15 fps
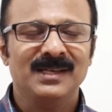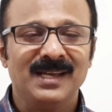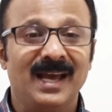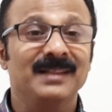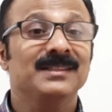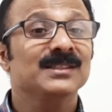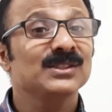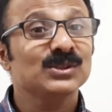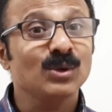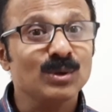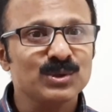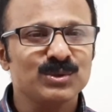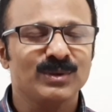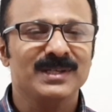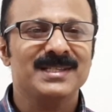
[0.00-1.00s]
And this is
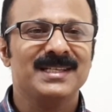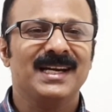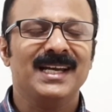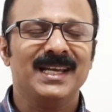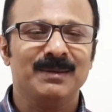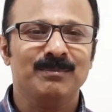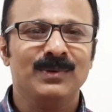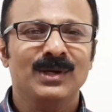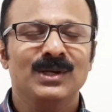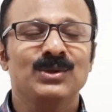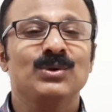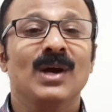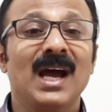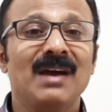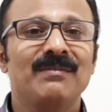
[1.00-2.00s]
also a time to
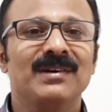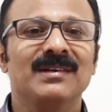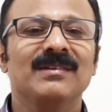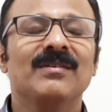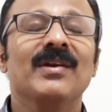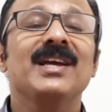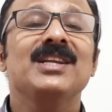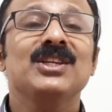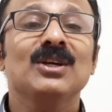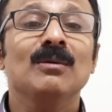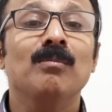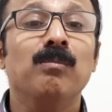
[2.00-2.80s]
have a greater